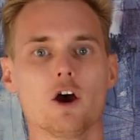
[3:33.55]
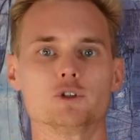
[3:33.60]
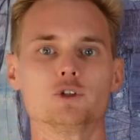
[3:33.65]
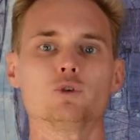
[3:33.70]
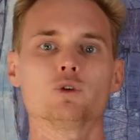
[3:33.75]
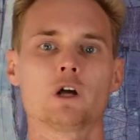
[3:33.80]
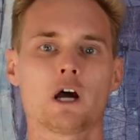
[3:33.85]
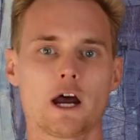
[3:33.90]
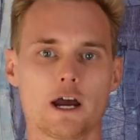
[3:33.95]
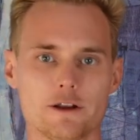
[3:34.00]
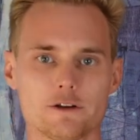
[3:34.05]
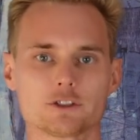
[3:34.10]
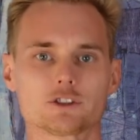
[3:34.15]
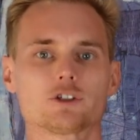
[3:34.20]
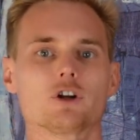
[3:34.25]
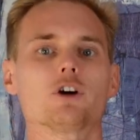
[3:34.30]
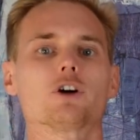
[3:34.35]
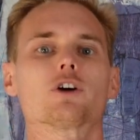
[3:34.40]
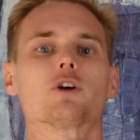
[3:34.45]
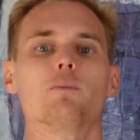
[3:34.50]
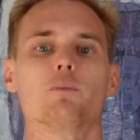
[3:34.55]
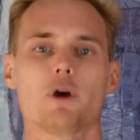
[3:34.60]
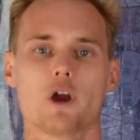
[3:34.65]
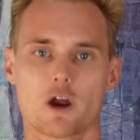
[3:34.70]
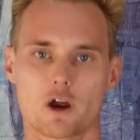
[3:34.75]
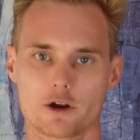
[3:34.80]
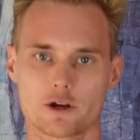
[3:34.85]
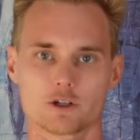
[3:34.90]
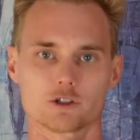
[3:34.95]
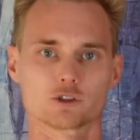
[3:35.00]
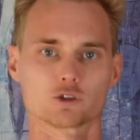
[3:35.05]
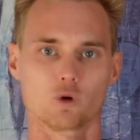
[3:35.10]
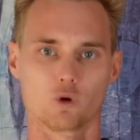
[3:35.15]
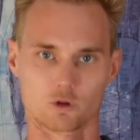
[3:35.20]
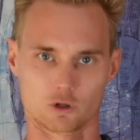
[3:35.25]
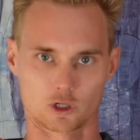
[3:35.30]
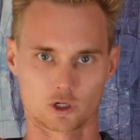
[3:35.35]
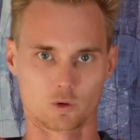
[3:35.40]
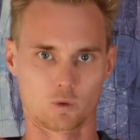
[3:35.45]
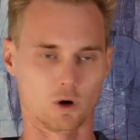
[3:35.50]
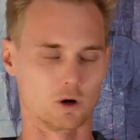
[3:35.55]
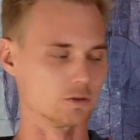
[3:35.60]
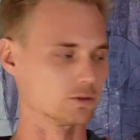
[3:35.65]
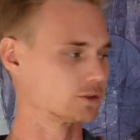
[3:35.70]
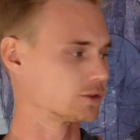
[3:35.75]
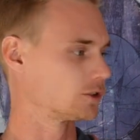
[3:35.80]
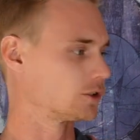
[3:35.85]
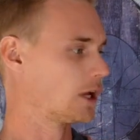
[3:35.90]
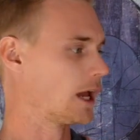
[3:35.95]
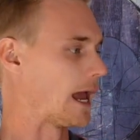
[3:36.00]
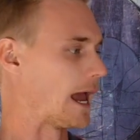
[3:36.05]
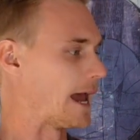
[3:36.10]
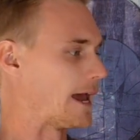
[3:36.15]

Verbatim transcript: to kind of start comparing solar quotes